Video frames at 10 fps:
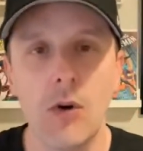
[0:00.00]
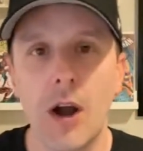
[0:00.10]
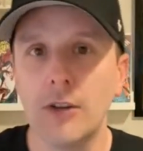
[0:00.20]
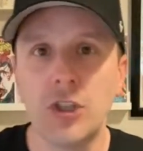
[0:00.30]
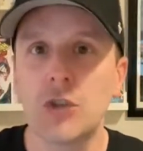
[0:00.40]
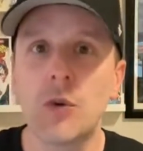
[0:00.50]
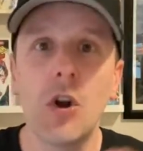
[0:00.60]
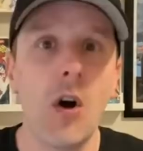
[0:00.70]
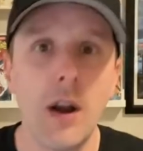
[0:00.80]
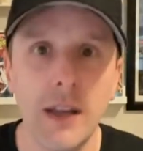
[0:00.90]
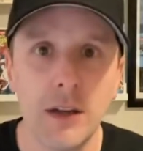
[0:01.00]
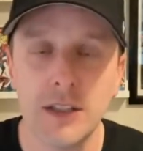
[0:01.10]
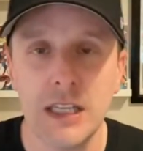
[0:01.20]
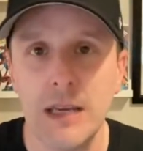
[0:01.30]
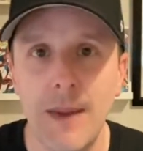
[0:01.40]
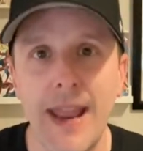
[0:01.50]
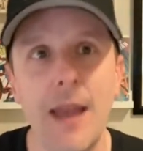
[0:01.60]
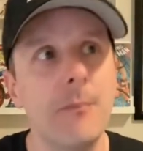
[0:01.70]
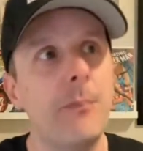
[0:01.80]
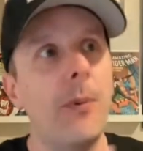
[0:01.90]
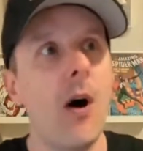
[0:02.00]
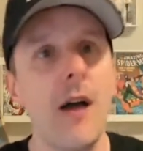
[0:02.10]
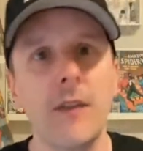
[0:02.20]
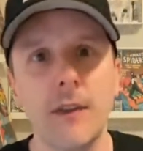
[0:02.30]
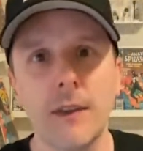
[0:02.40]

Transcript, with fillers: uh, just gone onto ebay and bought